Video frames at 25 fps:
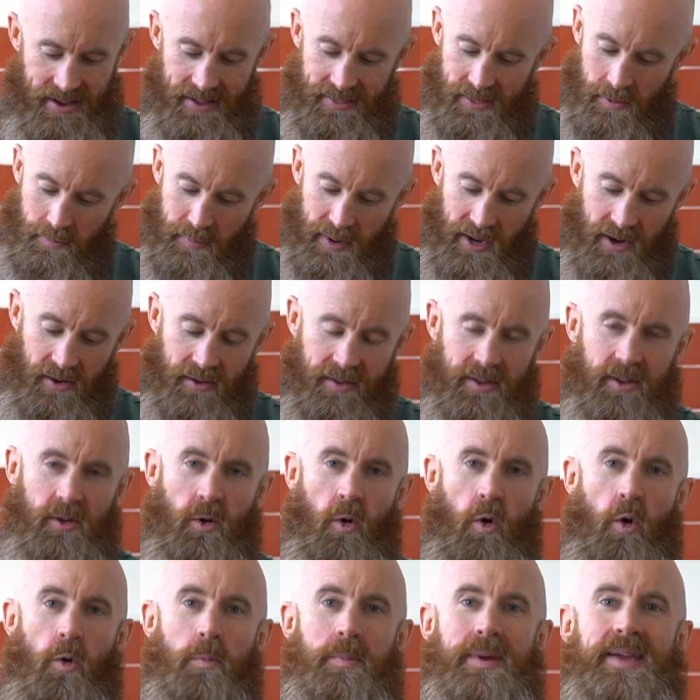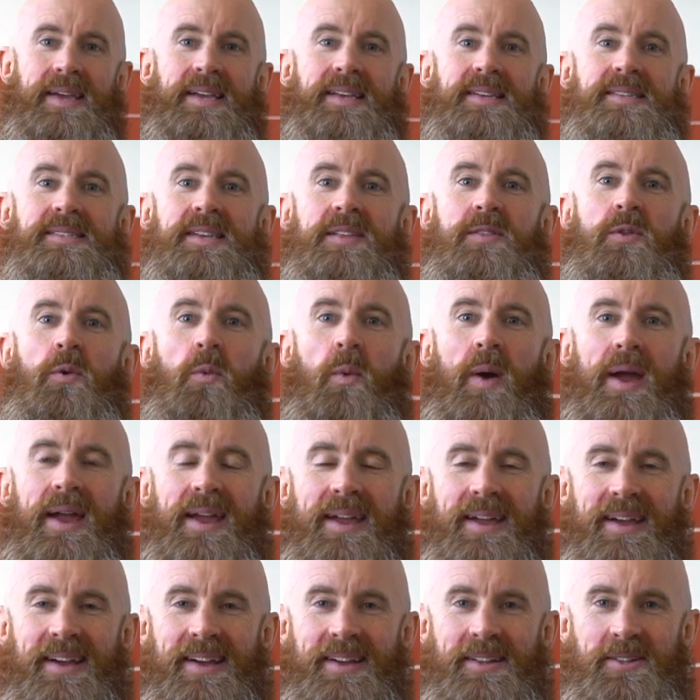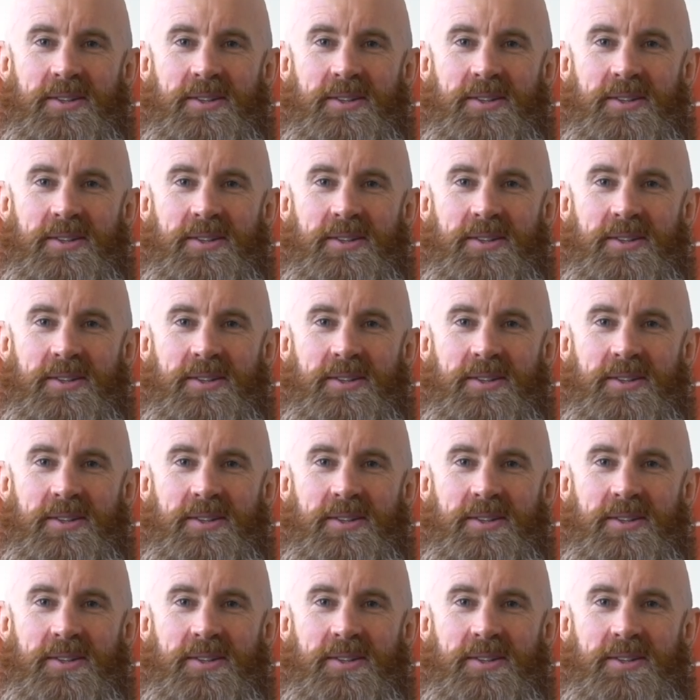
the beard comb is the way